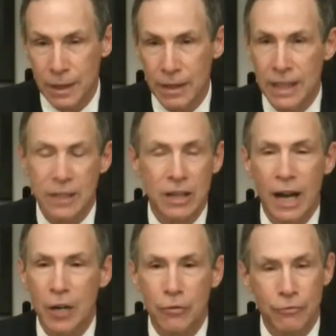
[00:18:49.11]
The
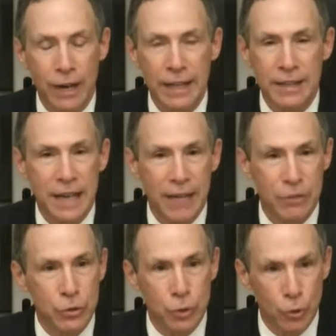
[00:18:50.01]
entire Franklin
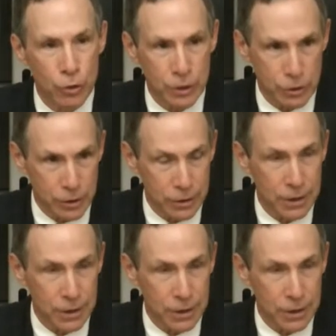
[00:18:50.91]
Avenue corridor